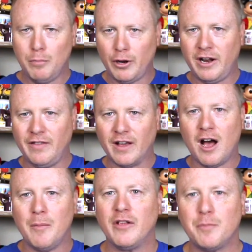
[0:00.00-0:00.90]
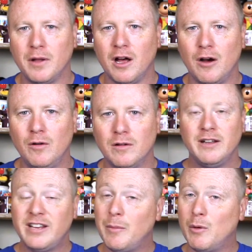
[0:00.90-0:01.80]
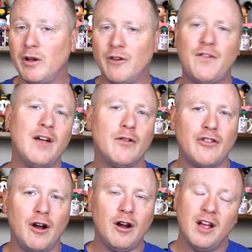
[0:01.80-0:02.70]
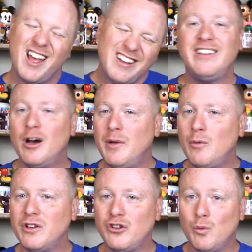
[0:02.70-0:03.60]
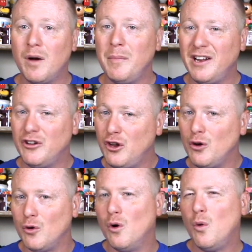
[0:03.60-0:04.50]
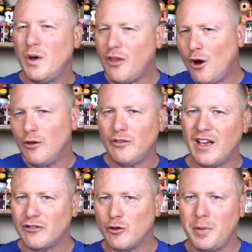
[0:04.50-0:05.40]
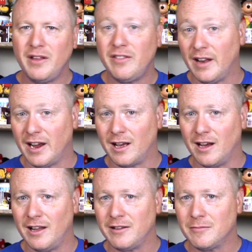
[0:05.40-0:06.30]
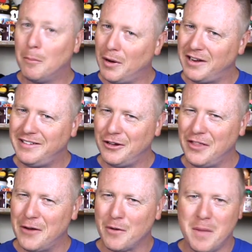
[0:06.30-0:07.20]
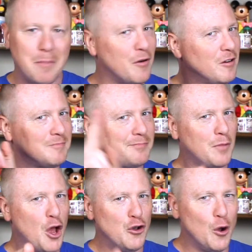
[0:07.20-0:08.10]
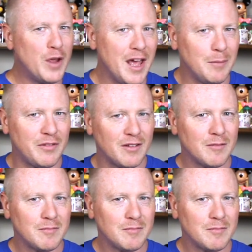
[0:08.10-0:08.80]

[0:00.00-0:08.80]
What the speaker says: Put it in the comments below. Tell me what your favorites are. Tell me what you want me to do with all those extra pins that I got. But until then, remember, no capes.